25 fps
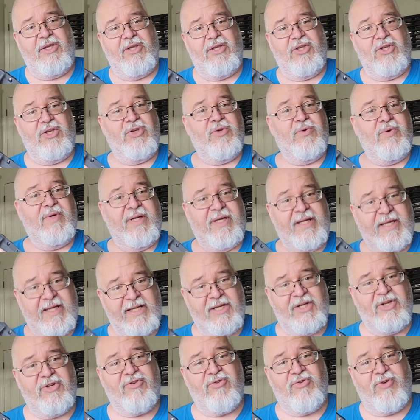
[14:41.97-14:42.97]
you
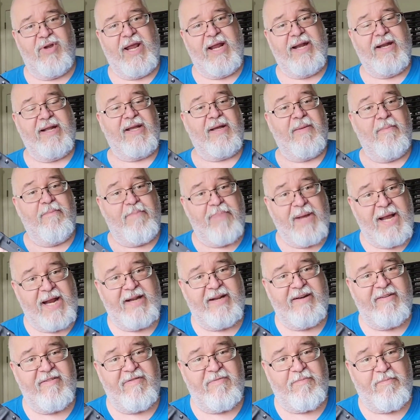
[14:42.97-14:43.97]
need to create a
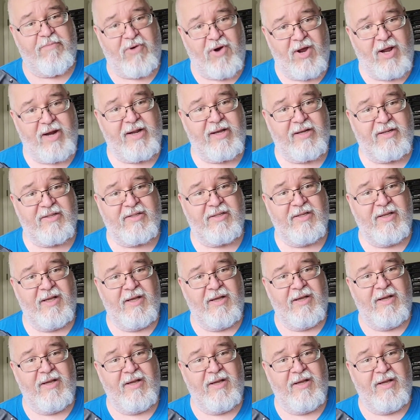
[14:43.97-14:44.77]
competitive product